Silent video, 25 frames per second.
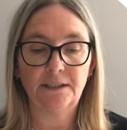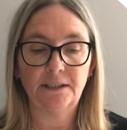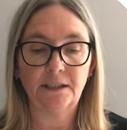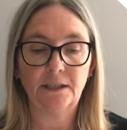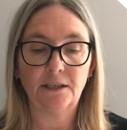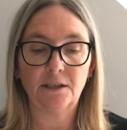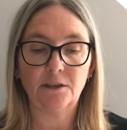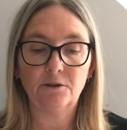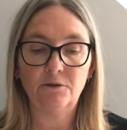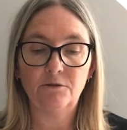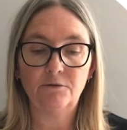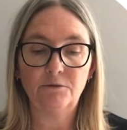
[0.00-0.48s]
a
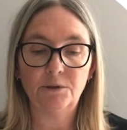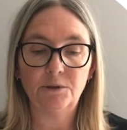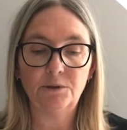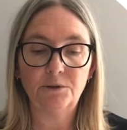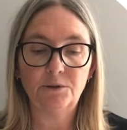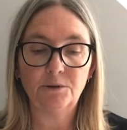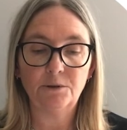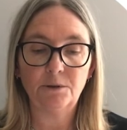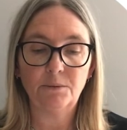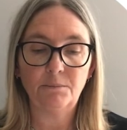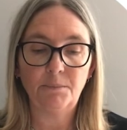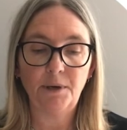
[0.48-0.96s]

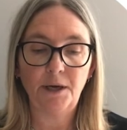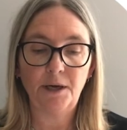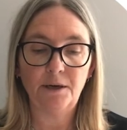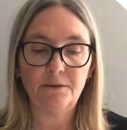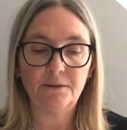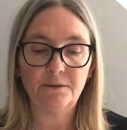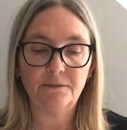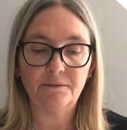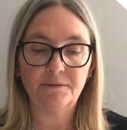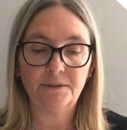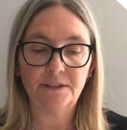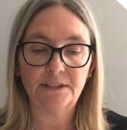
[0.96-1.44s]
crucial
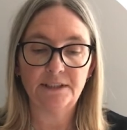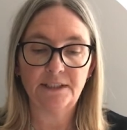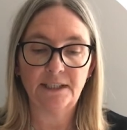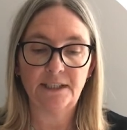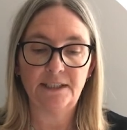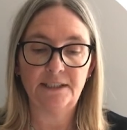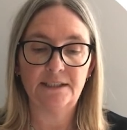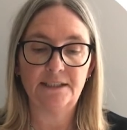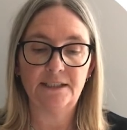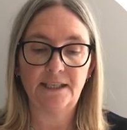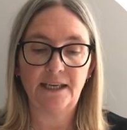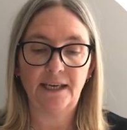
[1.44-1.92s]
component for
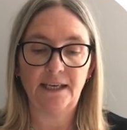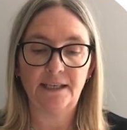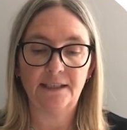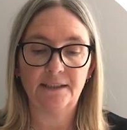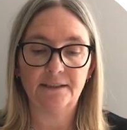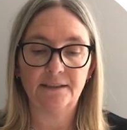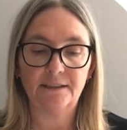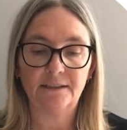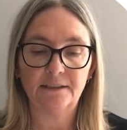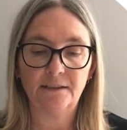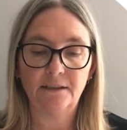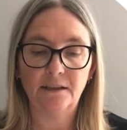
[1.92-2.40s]
skin
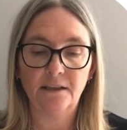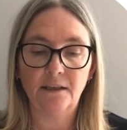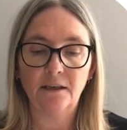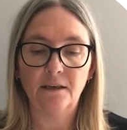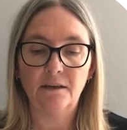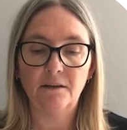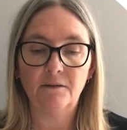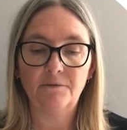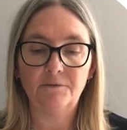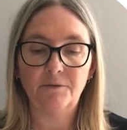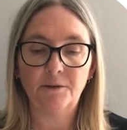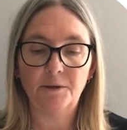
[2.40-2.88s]
tears.
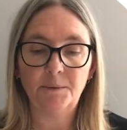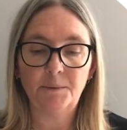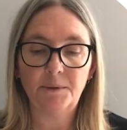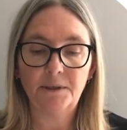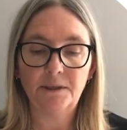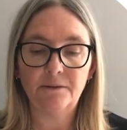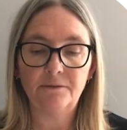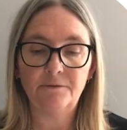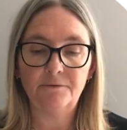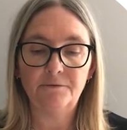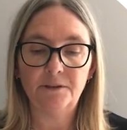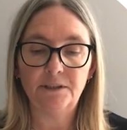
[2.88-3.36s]

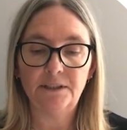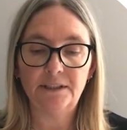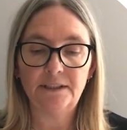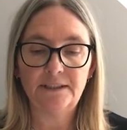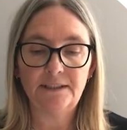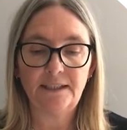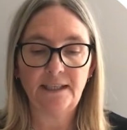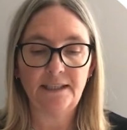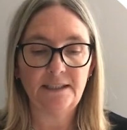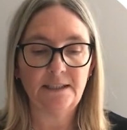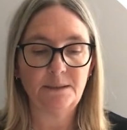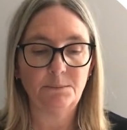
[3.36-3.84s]
Following a full
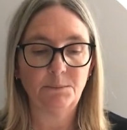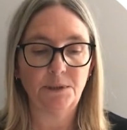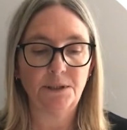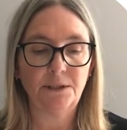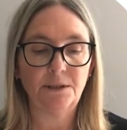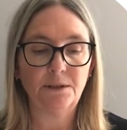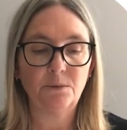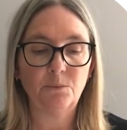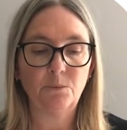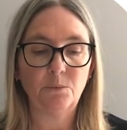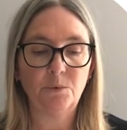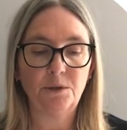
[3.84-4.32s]

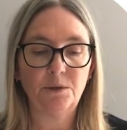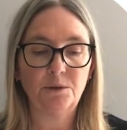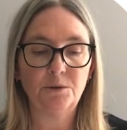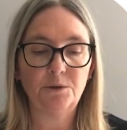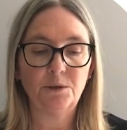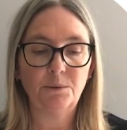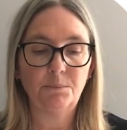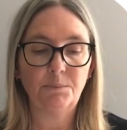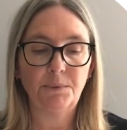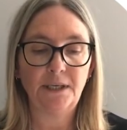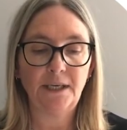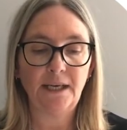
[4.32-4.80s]
assessment, the wound
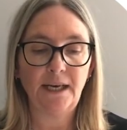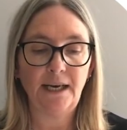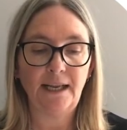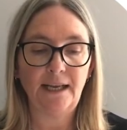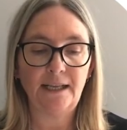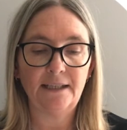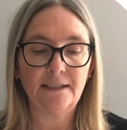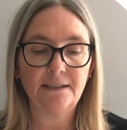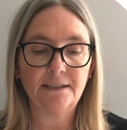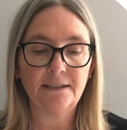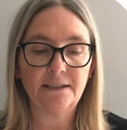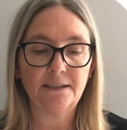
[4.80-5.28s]
should be
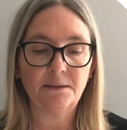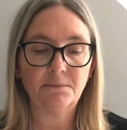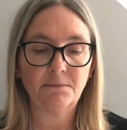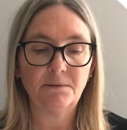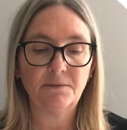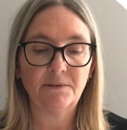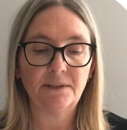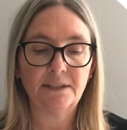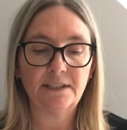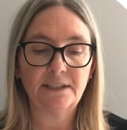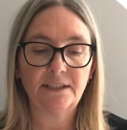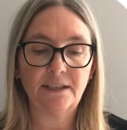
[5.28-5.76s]
cleansed
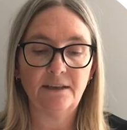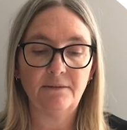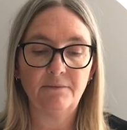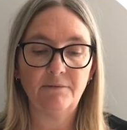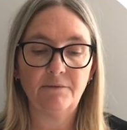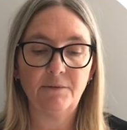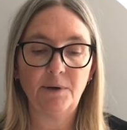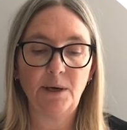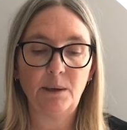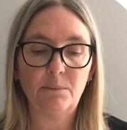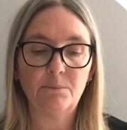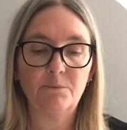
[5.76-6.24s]
with the skin
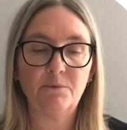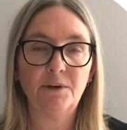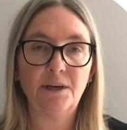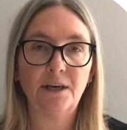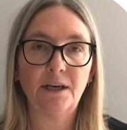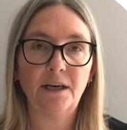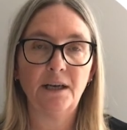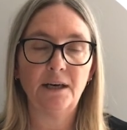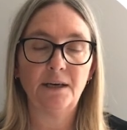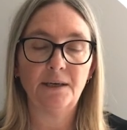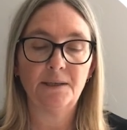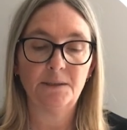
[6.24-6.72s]
flap
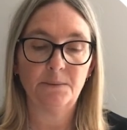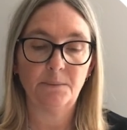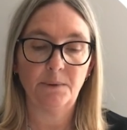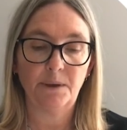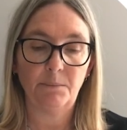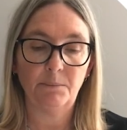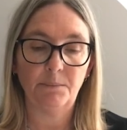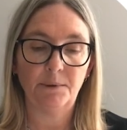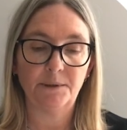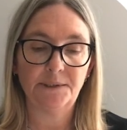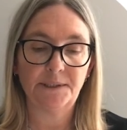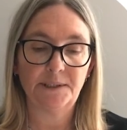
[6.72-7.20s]
realigned
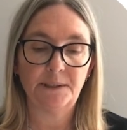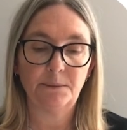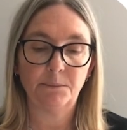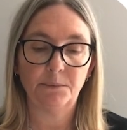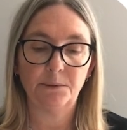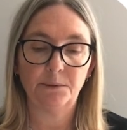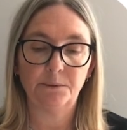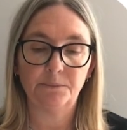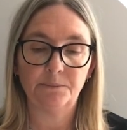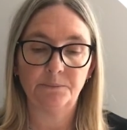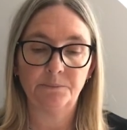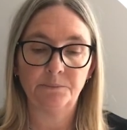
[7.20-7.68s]
where
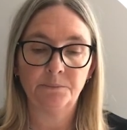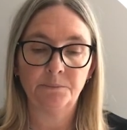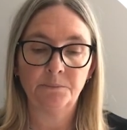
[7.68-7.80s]
possible.